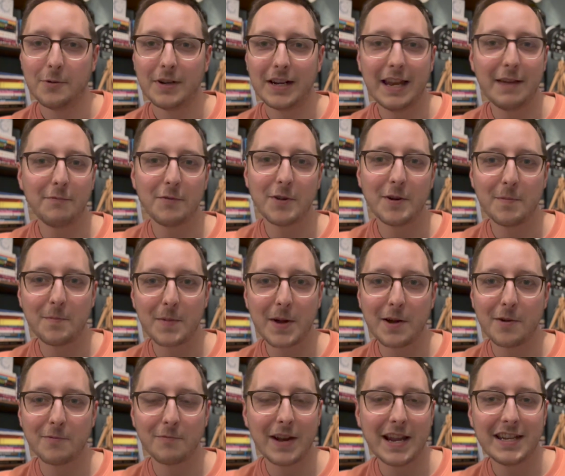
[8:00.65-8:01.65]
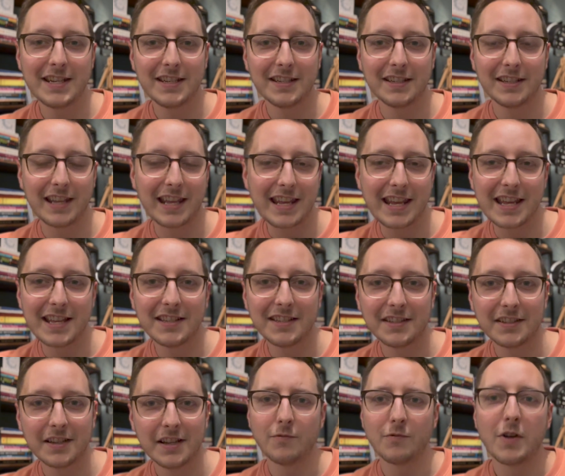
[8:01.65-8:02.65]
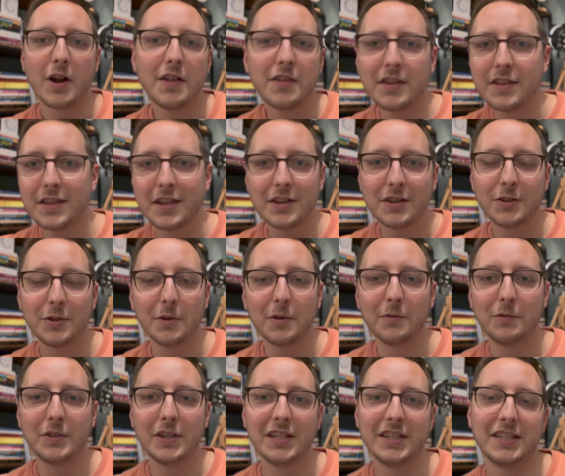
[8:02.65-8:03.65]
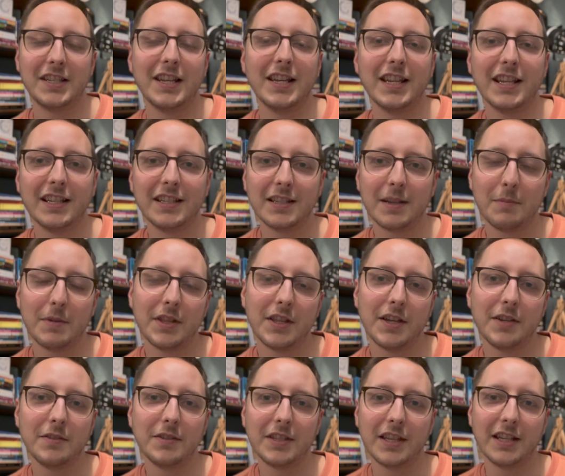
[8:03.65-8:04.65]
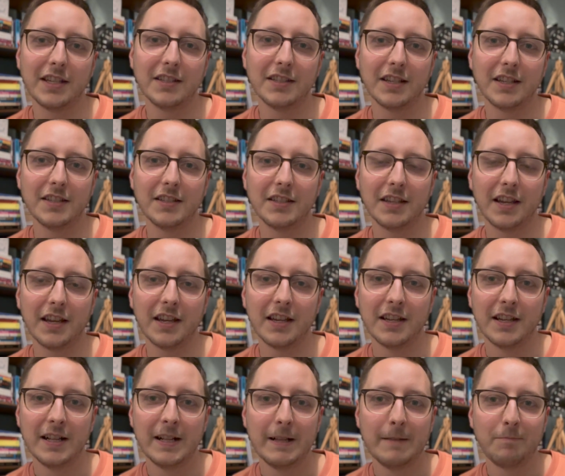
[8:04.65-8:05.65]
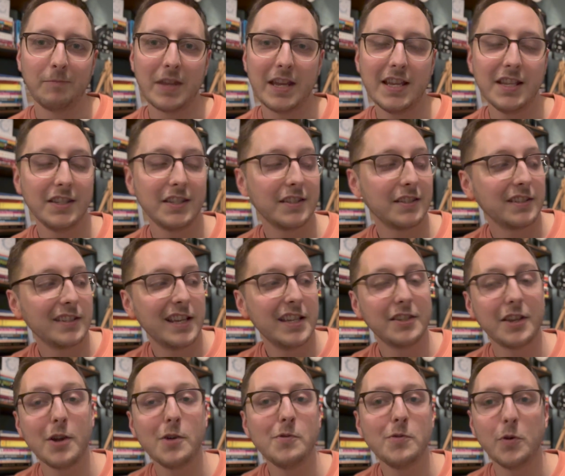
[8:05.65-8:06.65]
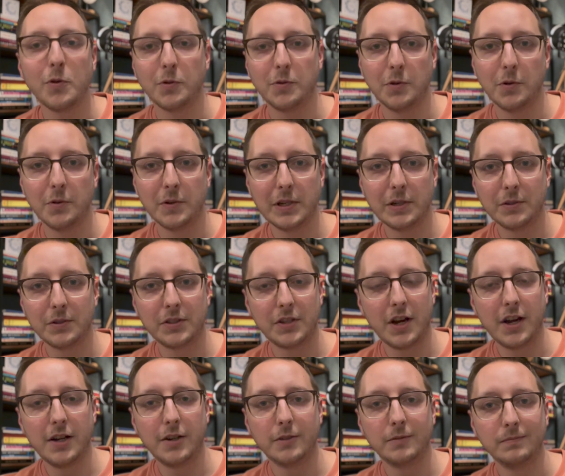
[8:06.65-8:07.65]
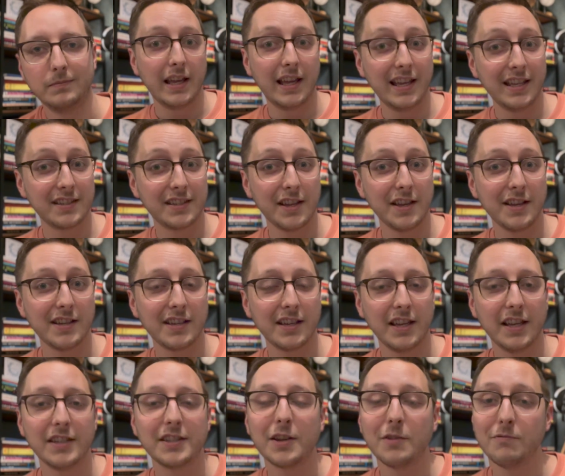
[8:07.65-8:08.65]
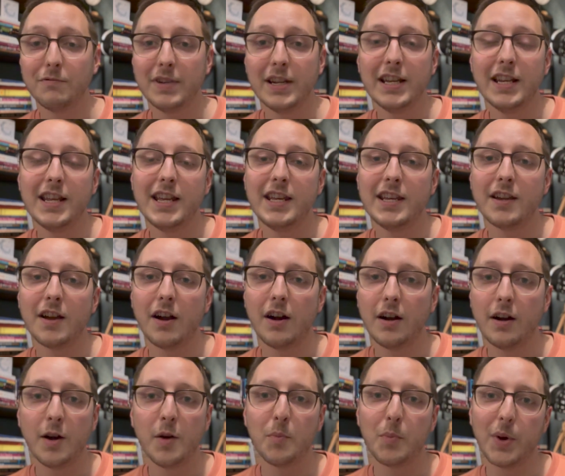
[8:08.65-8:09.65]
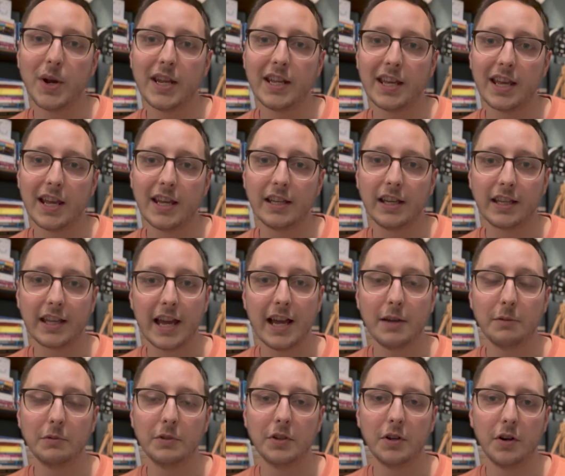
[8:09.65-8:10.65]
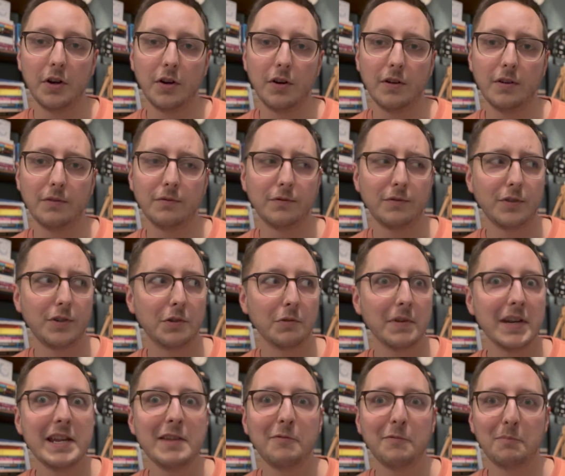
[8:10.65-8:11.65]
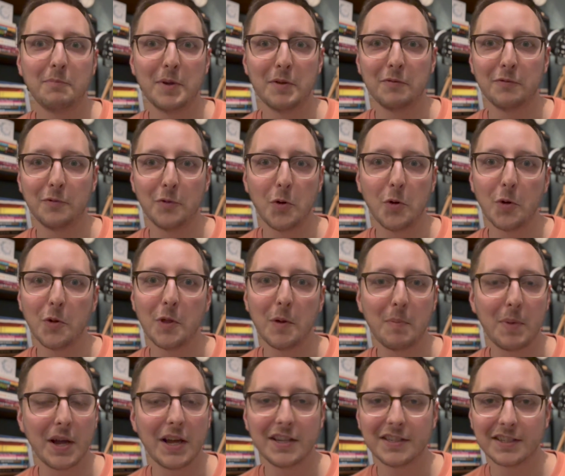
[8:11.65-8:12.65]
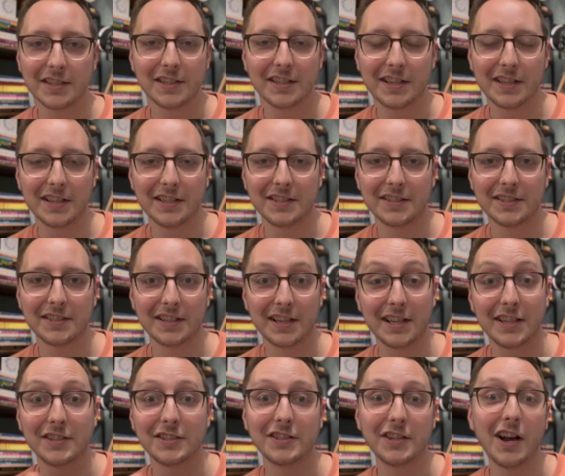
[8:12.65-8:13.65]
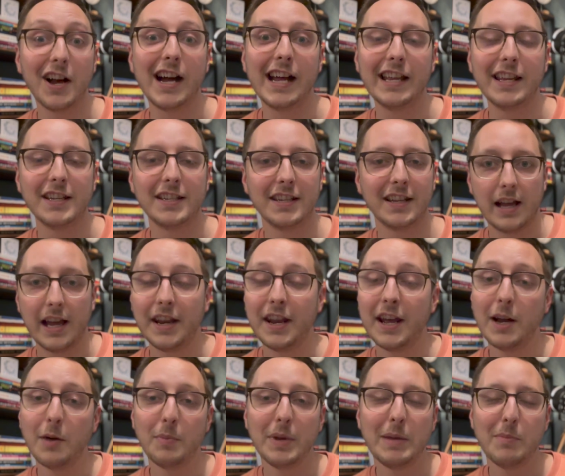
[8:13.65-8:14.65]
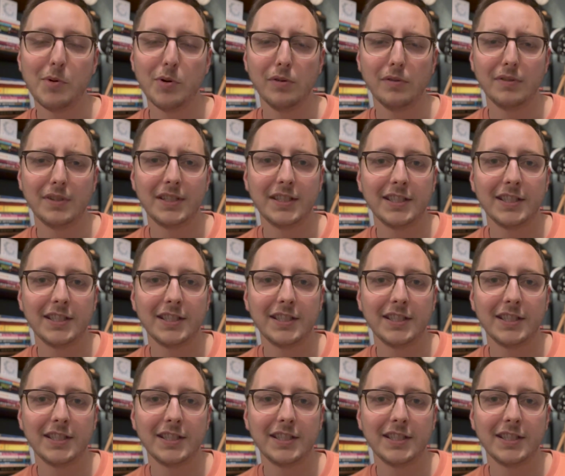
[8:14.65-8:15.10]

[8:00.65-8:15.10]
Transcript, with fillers: clever and well read he is, rather than sort of distilling some of those things into his his own authorial style. It's a it's a really heartbreaking account of grief before the person has has died and how people